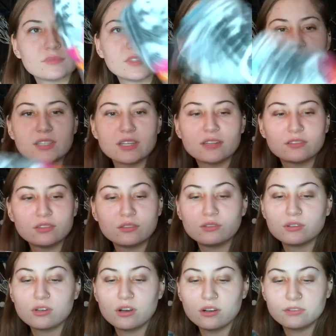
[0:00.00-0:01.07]
There's like little
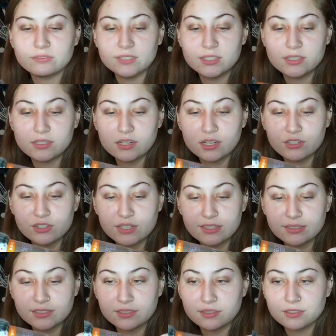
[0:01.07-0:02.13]
coffees and hot
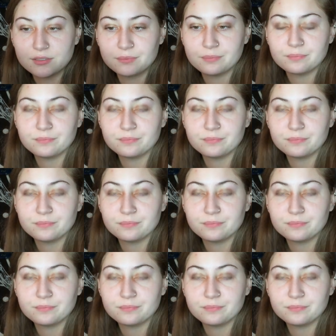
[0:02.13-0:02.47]
chocolates on them.